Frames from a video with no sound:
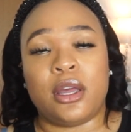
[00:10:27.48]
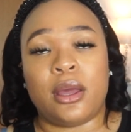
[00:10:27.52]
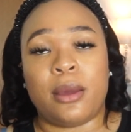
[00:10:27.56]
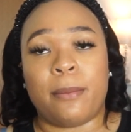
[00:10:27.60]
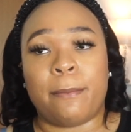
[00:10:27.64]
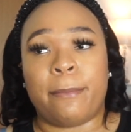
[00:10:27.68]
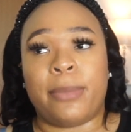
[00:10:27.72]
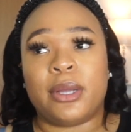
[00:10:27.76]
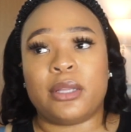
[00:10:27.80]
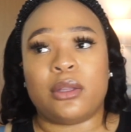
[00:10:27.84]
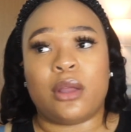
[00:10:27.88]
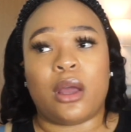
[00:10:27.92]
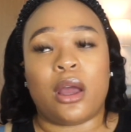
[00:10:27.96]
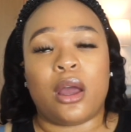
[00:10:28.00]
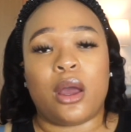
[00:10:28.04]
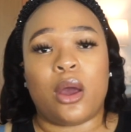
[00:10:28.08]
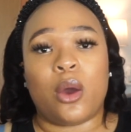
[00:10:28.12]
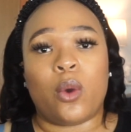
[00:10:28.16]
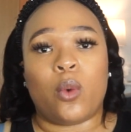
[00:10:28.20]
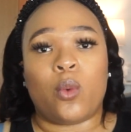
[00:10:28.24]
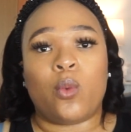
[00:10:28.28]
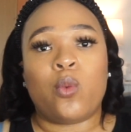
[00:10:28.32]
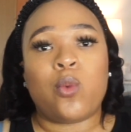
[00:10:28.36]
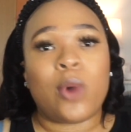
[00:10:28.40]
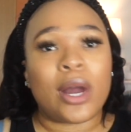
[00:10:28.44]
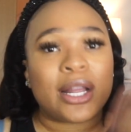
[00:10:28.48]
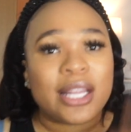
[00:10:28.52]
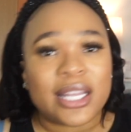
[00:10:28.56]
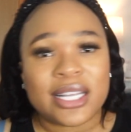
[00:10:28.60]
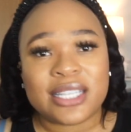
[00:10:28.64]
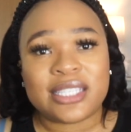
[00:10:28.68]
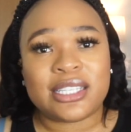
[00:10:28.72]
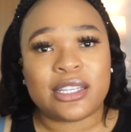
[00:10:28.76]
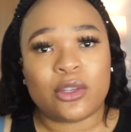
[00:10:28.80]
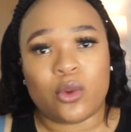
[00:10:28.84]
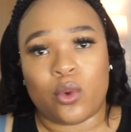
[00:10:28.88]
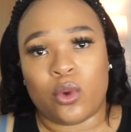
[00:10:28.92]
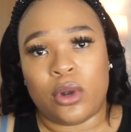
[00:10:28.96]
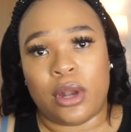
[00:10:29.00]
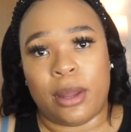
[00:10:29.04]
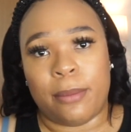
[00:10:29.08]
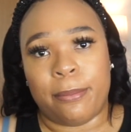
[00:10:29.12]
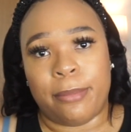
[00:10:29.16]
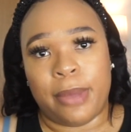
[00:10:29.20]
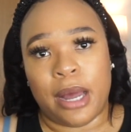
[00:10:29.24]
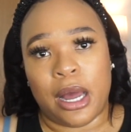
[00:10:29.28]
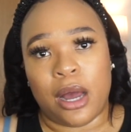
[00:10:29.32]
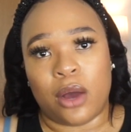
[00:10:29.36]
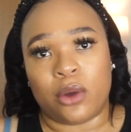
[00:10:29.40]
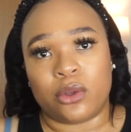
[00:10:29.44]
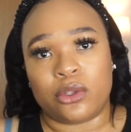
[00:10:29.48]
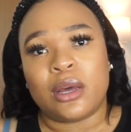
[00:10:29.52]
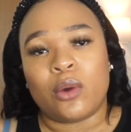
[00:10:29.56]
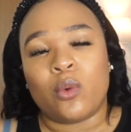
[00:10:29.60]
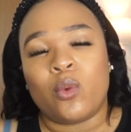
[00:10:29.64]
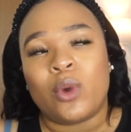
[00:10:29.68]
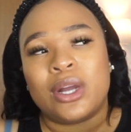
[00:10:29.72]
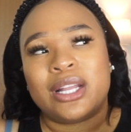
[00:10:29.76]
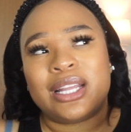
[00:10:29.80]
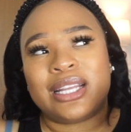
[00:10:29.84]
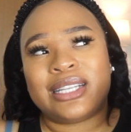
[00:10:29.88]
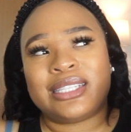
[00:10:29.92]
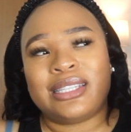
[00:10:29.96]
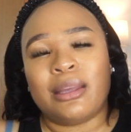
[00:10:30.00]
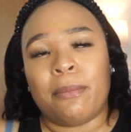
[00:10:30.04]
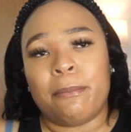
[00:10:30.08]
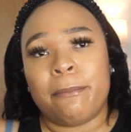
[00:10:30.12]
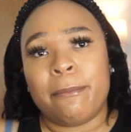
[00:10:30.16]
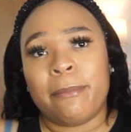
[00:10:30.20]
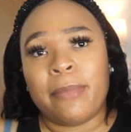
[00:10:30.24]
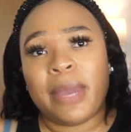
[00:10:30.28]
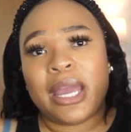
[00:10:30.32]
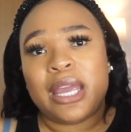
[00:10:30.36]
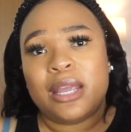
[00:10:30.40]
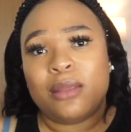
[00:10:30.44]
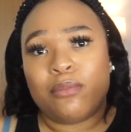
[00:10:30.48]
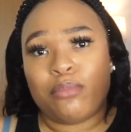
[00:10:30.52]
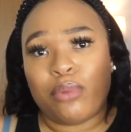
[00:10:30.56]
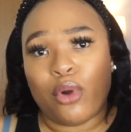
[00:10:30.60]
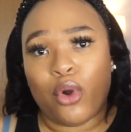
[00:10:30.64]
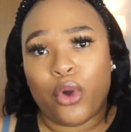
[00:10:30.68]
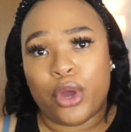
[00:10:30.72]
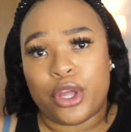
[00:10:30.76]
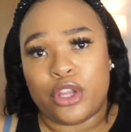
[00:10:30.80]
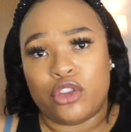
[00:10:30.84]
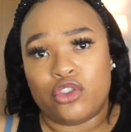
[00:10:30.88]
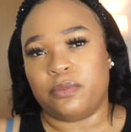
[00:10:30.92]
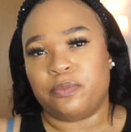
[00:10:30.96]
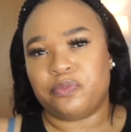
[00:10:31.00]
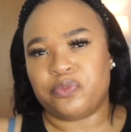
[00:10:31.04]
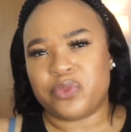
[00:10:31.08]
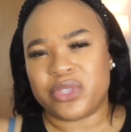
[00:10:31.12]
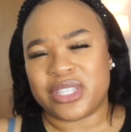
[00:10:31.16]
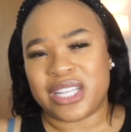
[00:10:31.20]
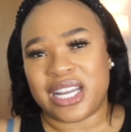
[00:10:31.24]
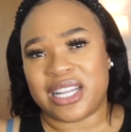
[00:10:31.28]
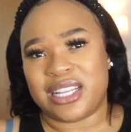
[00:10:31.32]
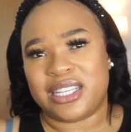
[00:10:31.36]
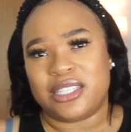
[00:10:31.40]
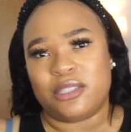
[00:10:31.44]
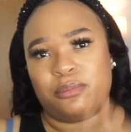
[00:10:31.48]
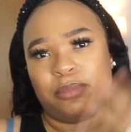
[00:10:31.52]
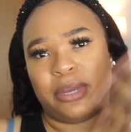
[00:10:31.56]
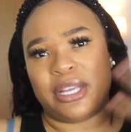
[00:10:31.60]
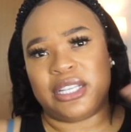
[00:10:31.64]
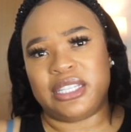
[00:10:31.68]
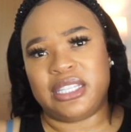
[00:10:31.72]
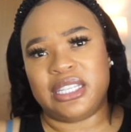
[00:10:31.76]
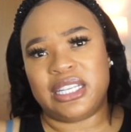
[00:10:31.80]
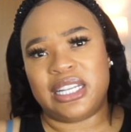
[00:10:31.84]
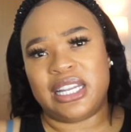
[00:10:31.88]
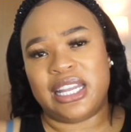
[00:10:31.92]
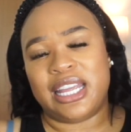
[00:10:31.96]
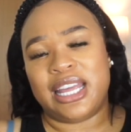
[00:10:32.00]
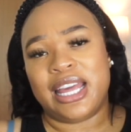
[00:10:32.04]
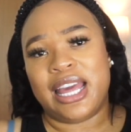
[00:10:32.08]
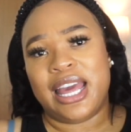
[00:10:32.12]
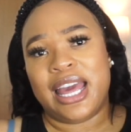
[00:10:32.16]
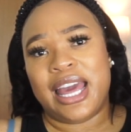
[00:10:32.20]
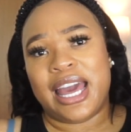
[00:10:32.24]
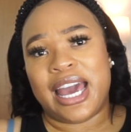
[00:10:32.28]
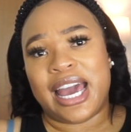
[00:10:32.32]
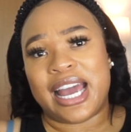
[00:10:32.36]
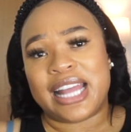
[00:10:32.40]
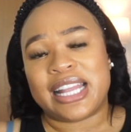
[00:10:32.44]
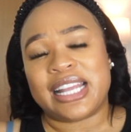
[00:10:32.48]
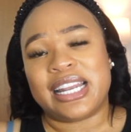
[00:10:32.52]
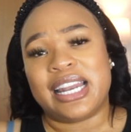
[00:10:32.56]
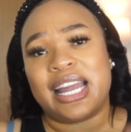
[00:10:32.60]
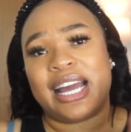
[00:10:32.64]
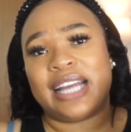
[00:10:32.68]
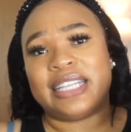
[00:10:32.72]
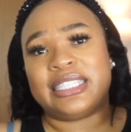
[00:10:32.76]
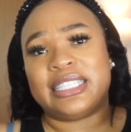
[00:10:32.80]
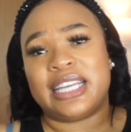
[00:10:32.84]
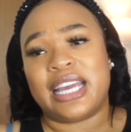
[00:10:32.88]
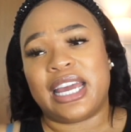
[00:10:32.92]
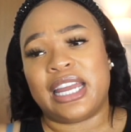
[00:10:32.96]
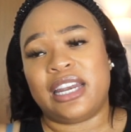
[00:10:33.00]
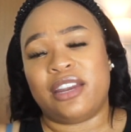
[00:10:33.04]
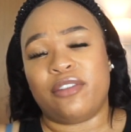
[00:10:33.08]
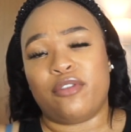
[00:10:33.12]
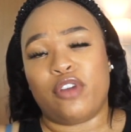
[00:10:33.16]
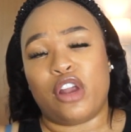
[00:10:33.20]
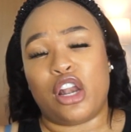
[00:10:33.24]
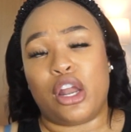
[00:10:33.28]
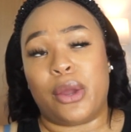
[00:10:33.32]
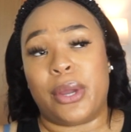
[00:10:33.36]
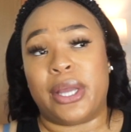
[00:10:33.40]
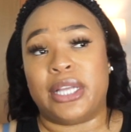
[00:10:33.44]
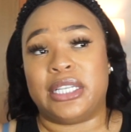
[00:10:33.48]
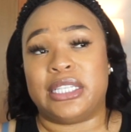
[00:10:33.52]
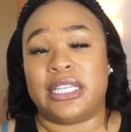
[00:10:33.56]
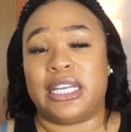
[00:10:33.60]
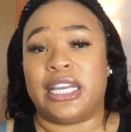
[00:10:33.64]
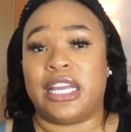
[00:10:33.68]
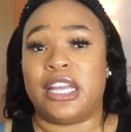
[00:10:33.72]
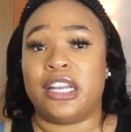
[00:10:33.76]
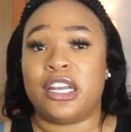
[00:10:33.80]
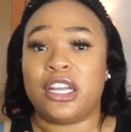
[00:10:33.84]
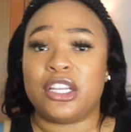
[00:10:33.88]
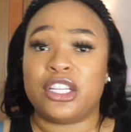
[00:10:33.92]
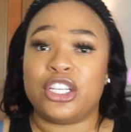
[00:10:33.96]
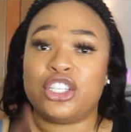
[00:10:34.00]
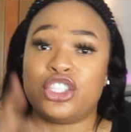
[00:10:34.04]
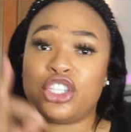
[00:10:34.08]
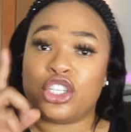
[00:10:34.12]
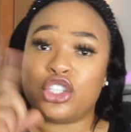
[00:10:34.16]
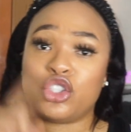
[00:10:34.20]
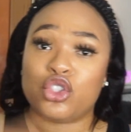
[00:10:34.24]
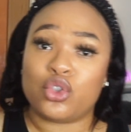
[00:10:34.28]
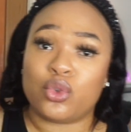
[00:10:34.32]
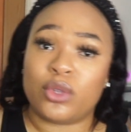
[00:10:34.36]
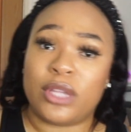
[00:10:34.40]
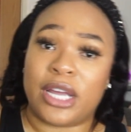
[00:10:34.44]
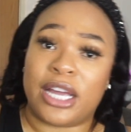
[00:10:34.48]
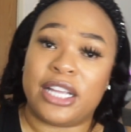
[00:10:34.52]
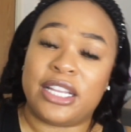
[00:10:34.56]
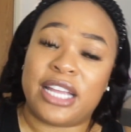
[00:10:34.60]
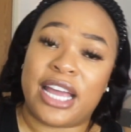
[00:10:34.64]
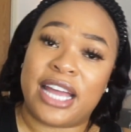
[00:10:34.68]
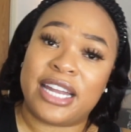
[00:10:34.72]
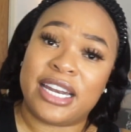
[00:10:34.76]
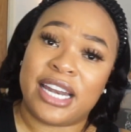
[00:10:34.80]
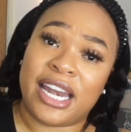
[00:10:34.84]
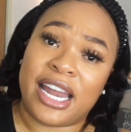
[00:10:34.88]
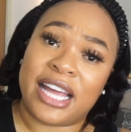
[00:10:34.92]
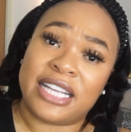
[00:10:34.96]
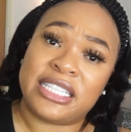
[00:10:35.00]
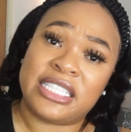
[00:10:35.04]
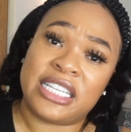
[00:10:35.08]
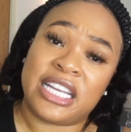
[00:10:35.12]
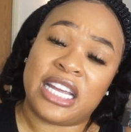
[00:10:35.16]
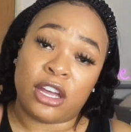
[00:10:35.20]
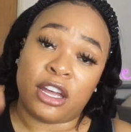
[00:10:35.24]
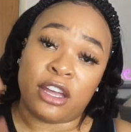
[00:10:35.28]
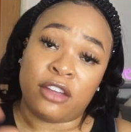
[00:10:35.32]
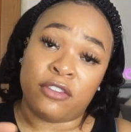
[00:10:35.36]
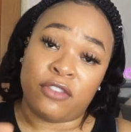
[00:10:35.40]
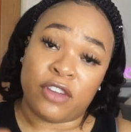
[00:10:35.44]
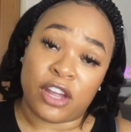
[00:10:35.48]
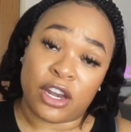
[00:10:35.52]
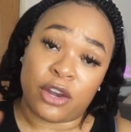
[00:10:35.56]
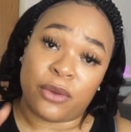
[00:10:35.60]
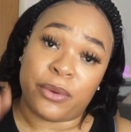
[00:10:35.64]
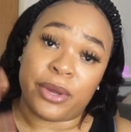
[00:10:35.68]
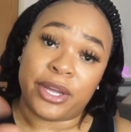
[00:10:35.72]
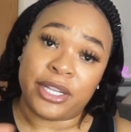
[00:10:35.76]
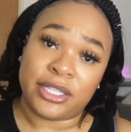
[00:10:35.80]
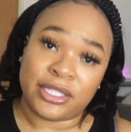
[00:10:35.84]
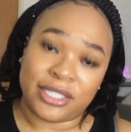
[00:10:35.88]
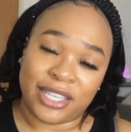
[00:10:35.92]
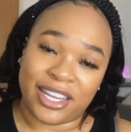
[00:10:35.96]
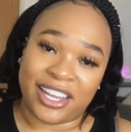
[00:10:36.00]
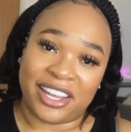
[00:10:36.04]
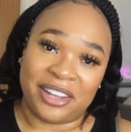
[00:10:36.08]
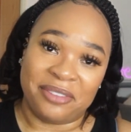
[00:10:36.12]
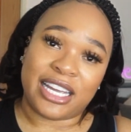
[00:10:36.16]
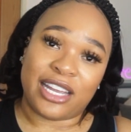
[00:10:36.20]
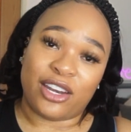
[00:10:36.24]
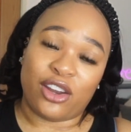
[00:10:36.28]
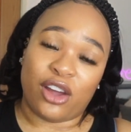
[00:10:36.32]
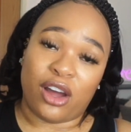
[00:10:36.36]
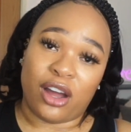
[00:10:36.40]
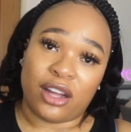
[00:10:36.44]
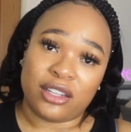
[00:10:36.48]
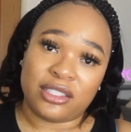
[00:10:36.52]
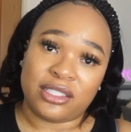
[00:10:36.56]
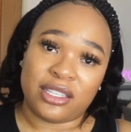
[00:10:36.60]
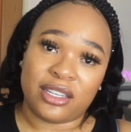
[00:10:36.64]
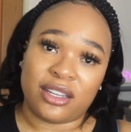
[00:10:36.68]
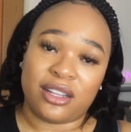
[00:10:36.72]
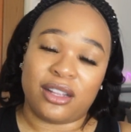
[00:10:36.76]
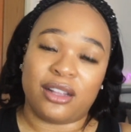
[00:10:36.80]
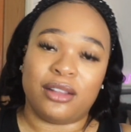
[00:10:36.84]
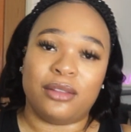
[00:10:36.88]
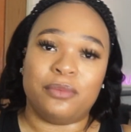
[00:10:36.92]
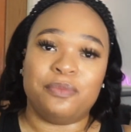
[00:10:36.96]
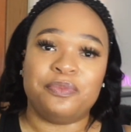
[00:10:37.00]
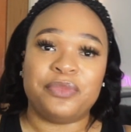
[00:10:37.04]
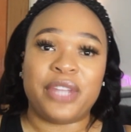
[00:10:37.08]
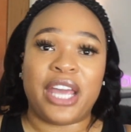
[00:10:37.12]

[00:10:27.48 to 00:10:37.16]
but what is it all about? What is the main point? That is basically analyzing and evaluating. In addition to that, analyzing and evaluating an article